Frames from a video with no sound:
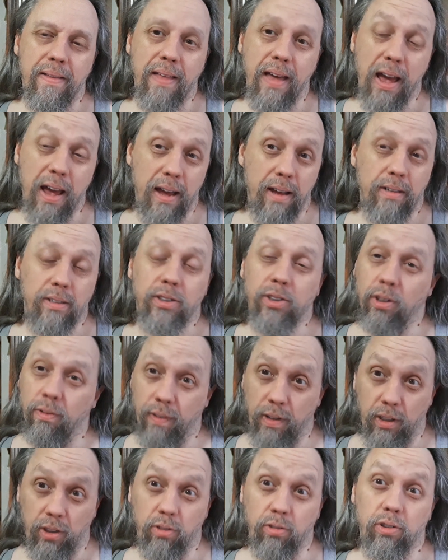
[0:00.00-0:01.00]
and
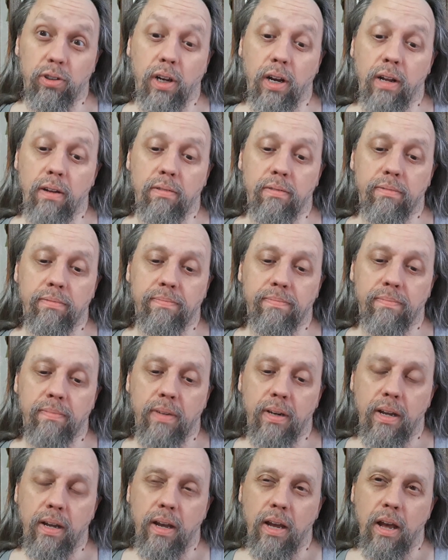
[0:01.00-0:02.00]
Sylvester Stallone,
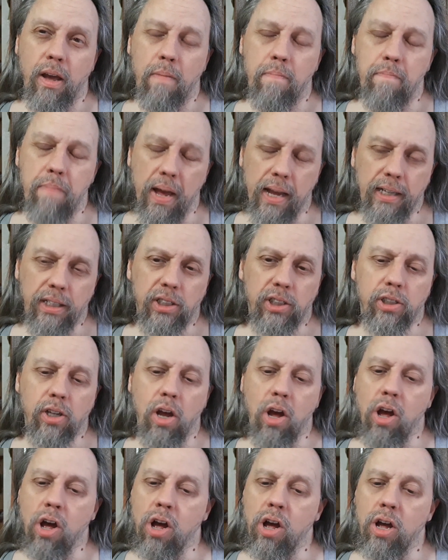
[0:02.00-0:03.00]
based
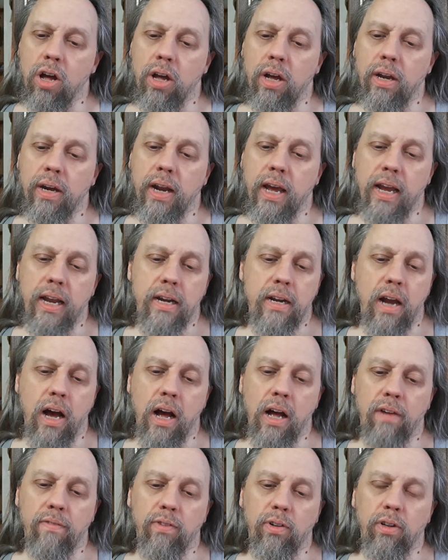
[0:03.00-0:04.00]
on a
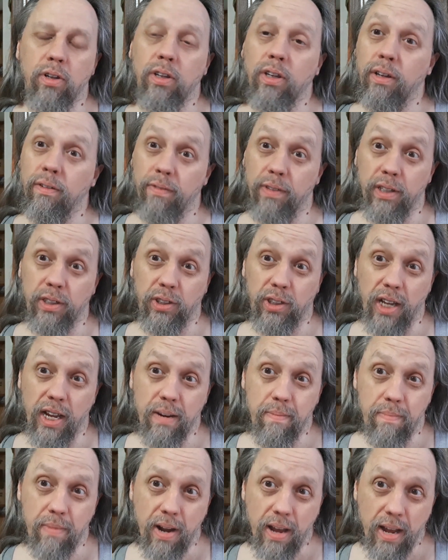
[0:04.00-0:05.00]
novel of the same